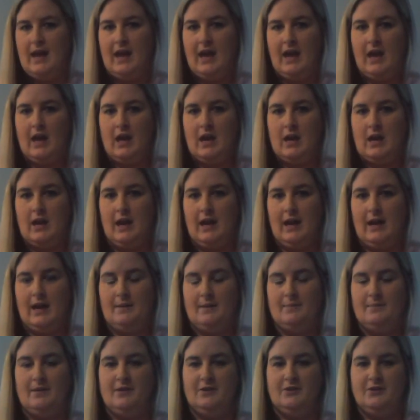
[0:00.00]
and
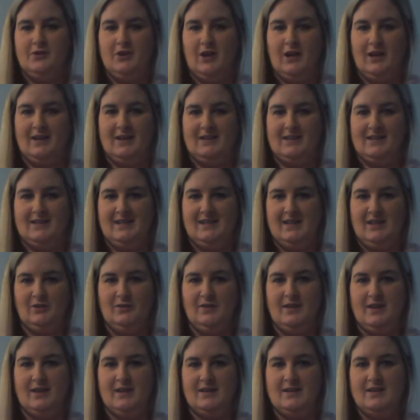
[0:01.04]
I'm going to try not to
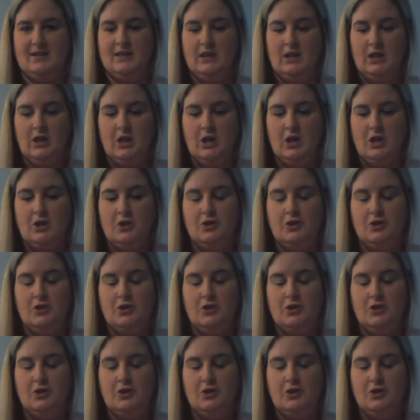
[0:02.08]
tilt this.